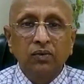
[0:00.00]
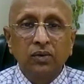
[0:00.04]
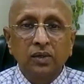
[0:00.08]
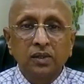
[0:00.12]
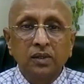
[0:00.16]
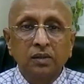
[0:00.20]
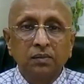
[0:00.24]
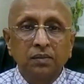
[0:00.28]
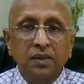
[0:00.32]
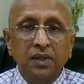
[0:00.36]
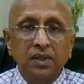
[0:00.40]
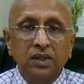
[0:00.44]
for
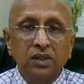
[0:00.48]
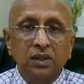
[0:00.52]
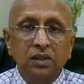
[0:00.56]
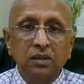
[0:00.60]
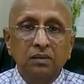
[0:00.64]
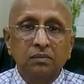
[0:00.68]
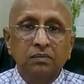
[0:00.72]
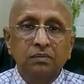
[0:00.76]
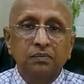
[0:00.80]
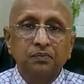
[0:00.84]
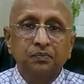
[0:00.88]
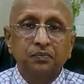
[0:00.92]
the patient.
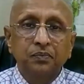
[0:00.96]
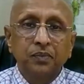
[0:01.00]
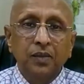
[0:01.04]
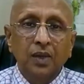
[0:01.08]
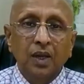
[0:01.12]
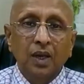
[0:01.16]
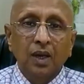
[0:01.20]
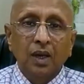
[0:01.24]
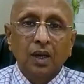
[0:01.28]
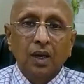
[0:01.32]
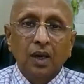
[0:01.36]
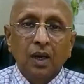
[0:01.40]

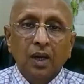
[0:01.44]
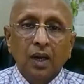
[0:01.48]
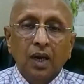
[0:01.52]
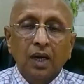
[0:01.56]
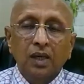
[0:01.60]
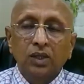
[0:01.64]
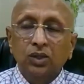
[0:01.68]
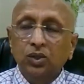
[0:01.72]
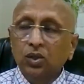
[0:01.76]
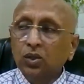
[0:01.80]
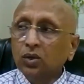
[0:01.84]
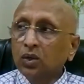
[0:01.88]

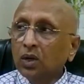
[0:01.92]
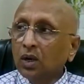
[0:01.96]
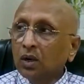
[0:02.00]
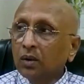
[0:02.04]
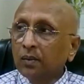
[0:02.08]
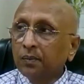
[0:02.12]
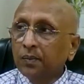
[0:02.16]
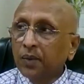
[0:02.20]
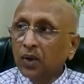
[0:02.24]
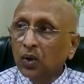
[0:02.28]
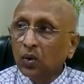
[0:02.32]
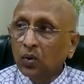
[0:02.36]
It should
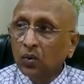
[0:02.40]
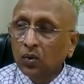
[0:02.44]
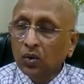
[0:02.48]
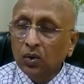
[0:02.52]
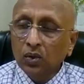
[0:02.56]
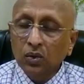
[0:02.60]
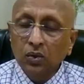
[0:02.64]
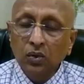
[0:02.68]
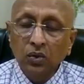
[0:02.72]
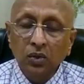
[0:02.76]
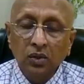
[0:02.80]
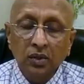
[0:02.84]
not be
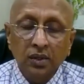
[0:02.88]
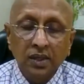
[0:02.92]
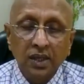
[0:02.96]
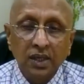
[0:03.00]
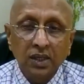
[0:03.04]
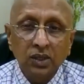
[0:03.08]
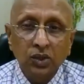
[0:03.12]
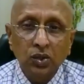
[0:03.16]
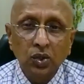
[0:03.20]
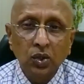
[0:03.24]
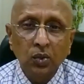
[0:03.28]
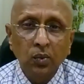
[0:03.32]
overlooked.
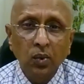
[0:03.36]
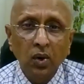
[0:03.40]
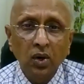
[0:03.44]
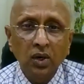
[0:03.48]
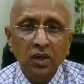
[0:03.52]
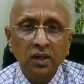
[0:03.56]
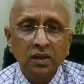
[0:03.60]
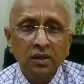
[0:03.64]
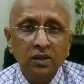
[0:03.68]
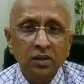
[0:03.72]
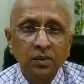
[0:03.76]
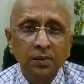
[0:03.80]
There should
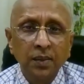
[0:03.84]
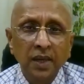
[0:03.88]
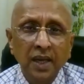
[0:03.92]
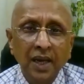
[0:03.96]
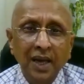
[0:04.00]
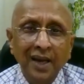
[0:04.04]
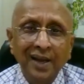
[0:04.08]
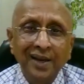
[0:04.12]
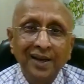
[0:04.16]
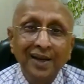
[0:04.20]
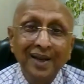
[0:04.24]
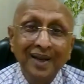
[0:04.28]
not be
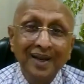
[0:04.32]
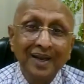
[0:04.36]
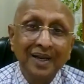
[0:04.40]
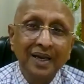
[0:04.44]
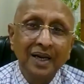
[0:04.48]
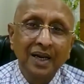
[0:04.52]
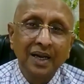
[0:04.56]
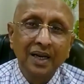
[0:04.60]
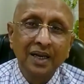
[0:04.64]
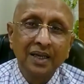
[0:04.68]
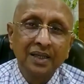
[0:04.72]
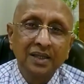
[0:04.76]
any
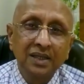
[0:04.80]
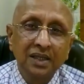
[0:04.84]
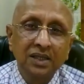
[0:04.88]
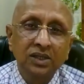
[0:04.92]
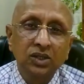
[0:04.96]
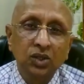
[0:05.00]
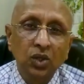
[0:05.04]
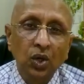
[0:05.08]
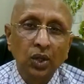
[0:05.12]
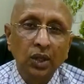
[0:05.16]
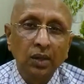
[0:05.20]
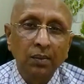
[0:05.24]

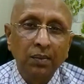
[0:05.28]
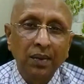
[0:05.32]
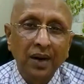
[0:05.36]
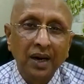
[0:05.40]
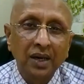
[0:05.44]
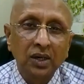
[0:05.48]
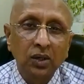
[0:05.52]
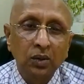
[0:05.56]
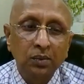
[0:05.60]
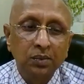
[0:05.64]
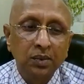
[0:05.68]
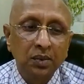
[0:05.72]
negligence on the
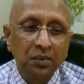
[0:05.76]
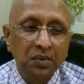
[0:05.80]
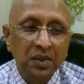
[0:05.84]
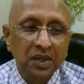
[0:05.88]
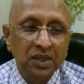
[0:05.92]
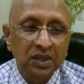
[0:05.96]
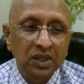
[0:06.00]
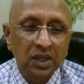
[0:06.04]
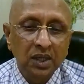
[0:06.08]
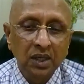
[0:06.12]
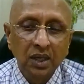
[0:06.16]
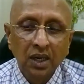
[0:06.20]
part of the
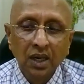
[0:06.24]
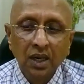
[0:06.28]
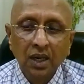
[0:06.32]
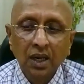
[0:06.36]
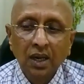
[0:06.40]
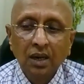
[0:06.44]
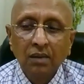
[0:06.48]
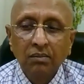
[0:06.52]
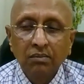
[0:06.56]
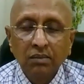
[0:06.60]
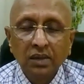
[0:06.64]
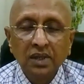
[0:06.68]
patient.
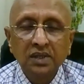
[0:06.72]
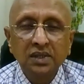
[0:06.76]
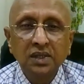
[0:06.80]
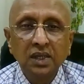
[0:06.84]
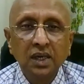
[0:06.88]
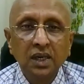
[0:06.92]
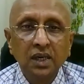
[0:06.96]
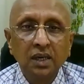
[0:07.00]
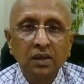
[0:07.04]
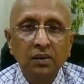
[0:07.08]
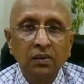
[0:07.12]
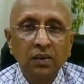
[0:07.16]

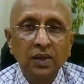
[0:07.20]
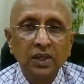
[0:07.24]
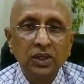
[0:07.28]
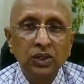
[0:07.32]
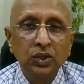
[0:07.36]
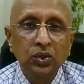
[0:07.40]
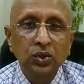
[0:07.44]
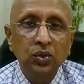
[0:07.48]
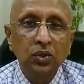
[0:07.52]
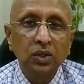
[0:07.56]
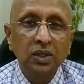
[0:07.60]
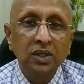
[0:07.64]
Basically, one
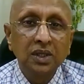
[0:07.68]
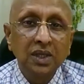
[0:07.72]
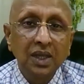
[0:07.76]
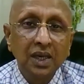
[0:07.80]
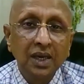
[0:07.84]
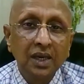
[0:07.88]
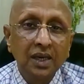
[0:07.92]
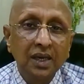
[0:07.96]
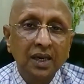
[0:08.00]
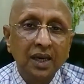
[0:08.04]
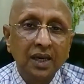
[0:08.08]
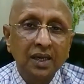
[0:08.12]
should
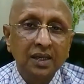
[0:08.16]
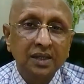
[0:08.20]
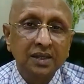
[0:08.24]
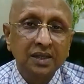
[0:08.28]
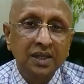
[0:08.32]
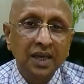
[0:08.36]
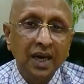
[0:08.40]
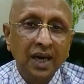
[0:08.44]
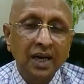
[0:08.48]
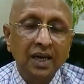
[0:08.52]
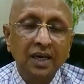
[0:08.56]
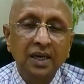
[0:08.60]
think
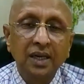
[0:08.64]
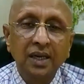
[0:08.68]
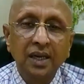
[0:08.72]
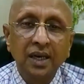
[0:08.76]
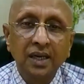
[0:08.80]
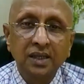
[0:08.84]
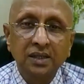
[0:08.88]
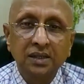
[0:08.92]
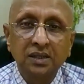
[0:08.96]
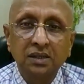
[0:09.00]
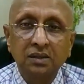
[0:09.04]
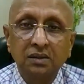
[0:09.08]
exactly,
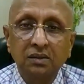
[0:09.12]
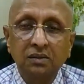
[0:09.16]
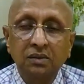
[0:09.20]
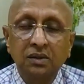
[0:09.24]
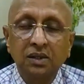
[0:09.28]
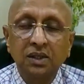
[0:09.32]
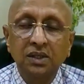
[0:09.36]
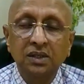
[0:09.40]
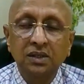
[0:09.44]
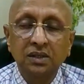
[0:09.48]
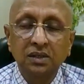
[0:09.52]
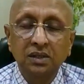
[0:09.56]
yes,
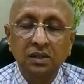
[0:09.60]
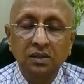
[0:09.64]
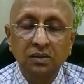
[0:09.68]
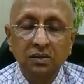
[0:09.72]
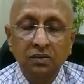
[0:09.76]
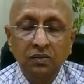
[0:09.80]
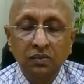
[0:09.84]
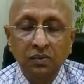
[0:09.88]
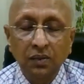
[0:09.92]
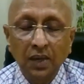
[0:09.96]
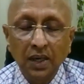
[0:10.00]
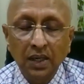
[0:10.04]
this
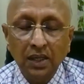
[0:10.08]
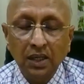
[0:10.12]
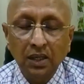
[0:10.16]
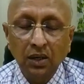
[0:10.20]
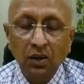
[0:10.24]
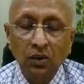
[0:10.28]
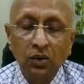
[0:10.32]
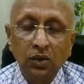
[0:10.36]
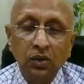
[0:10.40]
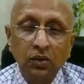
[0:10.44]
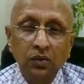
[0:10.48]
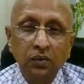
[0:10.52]
worked
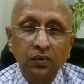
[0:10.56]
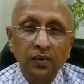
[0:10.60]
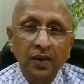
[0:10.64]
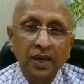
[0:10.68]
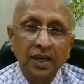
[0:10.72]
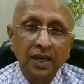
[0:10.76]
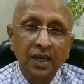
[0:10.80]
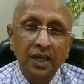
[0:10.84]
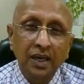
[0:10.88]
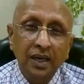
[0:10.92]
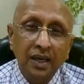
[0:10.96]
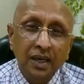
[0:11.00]
out
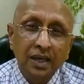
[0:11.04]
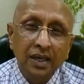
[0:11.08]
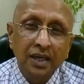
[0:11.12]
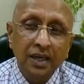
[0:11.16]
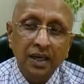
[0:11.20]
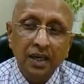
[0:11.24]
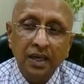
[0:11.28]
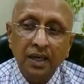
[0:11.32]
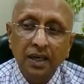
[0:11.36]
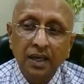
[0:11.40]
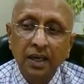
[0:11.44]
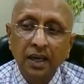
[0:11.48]
very
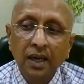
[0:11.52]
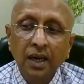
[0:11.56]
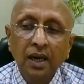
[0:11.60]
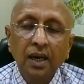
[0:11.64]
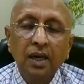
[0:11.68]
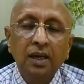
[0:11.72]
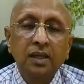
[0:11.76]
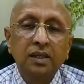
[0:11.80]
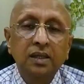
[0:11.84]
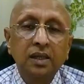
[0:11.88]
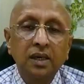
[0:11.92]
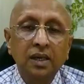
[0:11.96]
clearly,
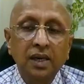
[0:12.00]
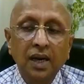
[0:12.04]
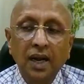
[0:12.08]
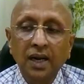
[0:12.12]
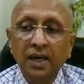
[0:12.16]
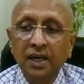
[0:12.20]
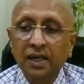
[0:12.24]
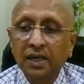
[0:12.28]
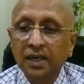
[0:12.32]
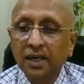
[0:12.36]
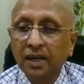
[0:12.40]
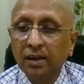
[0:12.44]
the
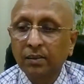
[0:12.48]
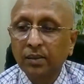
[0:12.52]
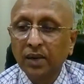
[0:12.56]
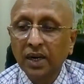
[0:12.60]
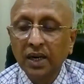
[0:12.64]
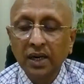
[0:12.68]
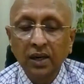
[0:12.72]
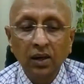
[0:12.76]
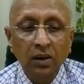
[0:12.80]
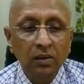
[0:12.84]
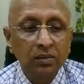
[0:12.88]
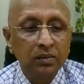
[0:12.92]
right
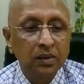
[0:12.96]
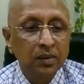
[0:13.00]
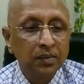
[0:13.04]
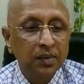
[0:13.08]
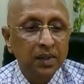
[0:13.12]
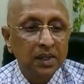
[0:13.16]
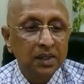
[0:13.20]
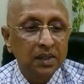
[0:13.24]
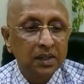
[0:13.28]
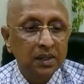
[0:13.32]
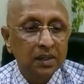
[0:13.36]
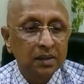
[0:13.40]
remedy of the
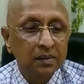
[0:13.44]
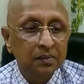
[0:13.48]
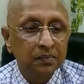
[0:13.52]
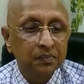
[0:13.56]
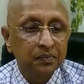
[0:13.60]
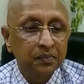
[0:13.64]
patient.